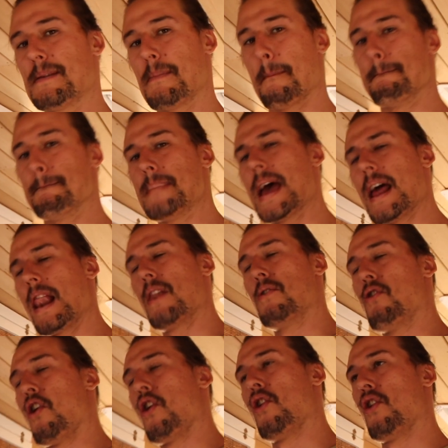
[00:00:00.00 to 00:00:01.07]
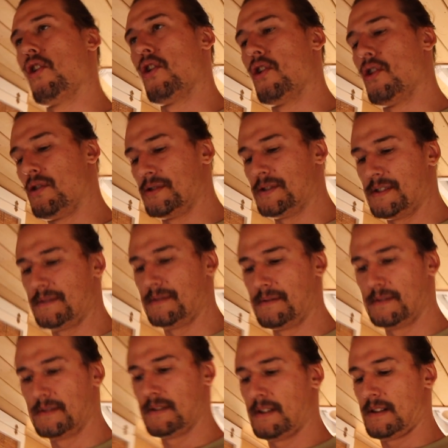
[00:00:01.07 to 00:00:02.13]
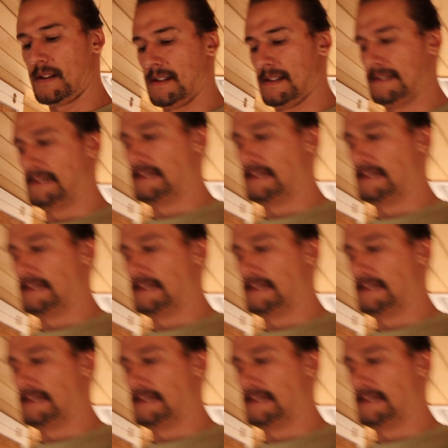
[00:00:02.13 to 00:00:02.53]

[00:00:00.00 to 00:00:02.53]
in Melrose. Yeah, it's